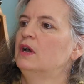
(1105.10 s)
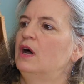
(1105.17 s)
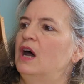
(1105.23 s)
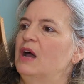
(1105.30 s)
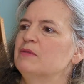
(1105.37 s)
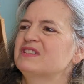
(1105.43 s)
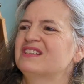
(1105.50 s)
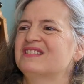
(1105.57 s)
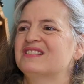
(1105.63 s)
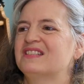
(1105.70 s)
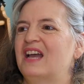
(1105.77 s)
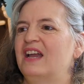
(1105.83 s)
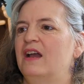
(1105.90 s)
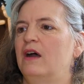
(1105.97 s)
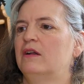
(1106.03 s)
I was going to
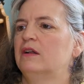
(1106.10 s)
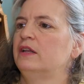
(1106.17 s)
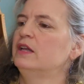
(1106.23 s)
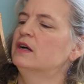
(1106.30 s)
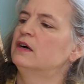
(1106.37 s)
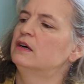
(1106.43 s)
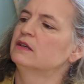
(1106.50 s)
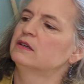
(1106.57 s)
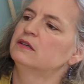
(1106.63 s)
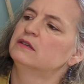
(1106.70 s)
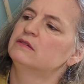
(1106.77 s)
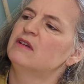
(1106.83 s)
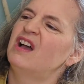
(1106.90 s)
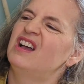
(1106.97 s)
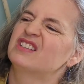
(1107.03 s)
say ugly yarn.
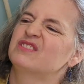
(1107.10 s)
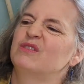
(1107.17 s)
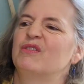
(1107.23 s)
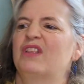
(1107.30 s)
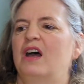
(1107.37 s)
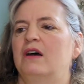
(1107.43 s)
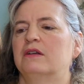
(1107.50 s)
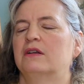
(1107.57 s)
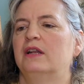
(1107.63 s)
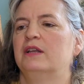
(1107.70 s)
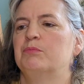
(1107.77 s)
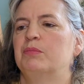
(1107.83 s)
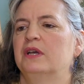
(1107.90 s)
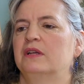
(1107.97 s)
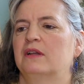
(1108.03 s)
It's not that ugly,
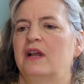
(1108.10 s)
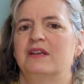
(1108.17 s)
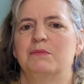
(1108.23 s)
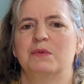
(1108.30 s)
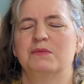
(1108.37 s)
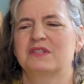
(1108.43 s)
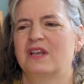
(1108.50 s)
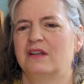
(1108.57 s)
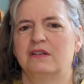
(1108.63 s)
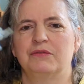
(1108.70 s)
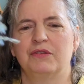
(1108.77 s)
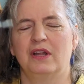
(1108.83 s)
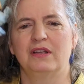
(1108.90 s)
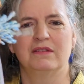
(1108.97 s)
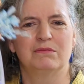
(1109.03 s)
but it was kind of
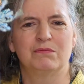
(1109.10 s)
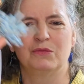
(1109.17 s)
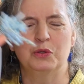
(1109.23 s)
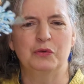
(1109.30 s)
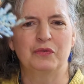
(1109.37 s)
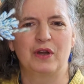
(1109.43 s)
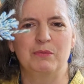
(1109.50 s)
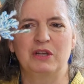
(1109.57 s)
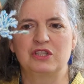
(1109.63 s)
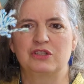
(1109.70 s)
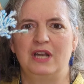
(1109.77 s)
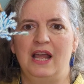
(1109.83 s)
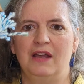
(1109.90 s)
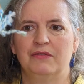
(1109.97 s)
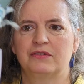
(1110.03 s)
like not very much
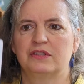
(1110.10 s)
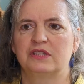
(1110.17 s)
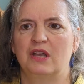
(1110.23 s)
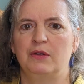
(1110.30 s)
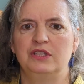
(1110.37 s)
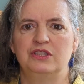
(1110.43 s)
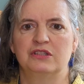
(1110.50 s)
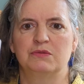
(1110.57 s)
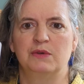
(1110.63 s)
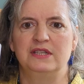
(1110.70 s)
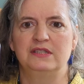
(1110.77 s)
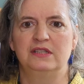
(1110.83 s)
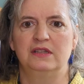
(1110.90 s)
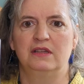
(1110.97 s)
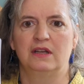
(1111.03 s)
left, so it just
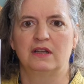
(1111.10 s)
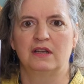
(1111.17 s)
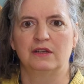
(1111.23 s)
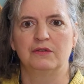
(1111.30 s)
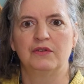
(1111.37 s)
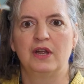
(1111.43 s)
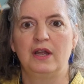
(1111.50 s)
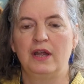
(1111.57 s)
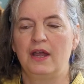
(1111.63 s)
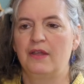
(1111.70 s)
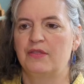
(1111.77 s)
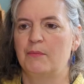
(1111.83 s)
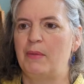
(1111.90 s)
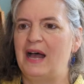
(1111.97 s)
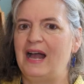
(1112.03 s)
went in the kind of
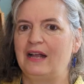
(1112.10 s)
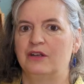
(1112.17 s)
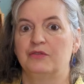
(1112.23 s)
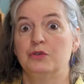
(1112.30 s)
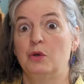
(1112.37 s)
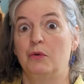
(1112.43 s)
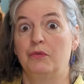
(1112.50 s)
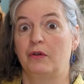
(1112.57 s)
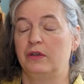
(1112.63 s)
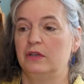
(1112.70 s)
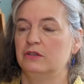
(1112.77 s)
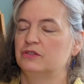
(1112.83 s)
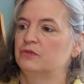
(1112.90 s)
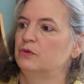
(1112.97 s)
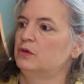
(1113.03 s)
the bag of not very
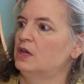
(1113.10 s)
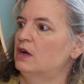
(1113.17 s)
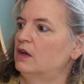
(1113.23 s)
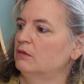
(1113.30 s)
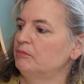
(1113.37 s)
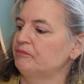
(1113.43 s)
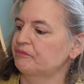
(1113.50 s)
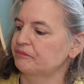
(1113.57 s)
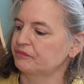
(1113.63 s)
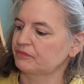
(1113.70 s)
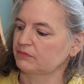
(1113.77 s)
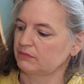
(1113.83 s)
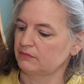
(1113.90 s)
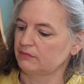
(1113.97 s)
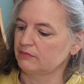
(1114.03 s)
useful yarn.
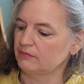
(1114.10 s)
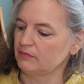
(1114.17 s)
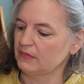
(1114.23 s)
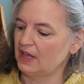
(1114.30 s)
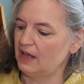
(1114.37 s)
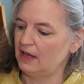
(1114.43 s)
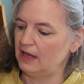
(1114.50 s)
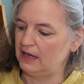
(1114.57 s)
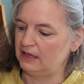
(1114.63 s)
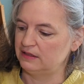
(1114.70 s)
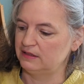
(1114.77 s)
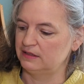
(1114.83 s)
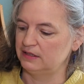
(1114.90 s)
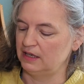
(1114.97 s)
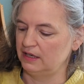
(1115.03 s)

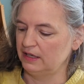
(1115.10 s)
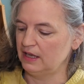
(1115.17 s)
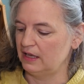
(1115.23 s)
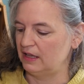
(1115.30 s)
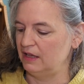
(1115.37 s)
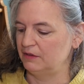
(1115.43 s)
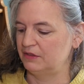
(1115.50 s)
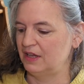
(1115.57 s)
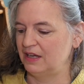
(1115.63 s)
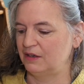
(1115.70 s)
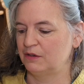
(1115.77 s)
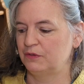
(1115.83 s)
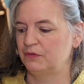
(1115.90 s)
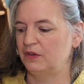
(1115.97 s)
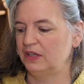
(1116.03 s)
And yeah, they're
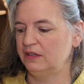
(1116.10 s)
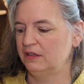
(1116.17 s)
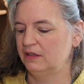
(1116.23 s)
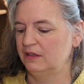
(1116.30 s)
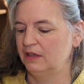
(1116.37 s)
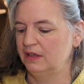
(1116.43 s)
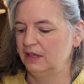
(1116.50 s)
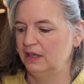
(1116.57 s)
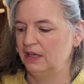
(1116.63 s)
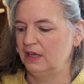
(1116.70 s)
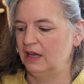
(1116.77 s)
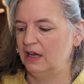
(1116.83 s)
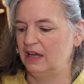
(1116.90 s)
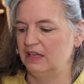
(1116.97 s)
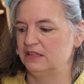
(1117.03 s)
good fun,
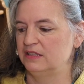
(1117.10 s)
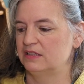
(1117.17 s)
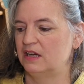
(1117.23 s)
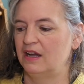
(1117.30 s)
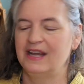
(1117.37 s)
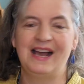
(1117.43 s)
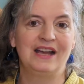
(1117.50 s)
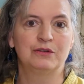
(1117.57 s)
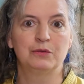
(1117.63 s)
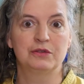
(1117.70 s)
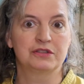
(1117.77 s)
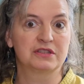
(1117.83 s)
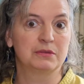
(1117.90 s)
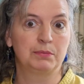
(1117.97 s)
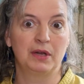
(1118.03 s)
and I had all the
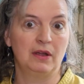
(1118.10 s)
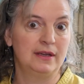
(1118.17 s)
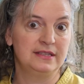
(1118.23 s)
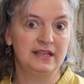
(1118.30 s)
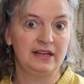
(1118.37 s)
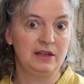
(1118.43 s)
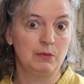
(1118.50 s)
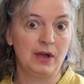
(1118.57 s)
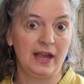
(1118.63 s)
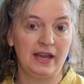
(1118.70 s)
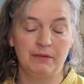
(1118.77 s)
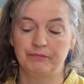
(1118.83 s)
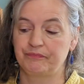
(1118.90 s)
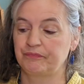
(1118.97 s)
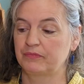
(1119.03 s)
supplies anyway,
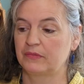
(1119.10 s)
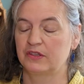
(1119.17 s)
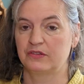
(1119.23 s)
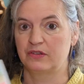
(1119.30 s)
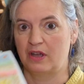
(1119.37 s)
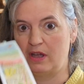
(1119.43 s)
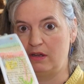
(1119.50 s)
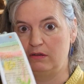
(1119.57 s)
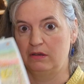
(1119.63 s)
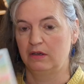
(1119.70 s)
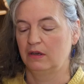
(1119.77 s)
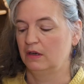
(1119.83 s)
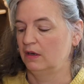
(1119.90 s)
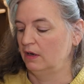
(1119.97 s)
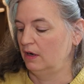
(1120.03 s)
so
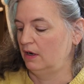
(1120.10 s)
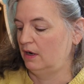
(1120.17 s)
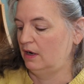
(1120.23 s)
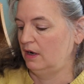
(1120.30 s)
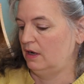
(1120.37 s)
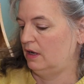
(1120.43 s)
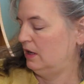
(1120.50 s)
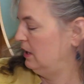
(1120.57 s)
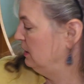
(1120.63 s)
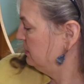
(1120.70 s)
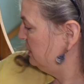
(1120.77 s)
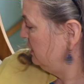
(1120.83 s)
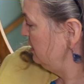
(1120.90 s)
I did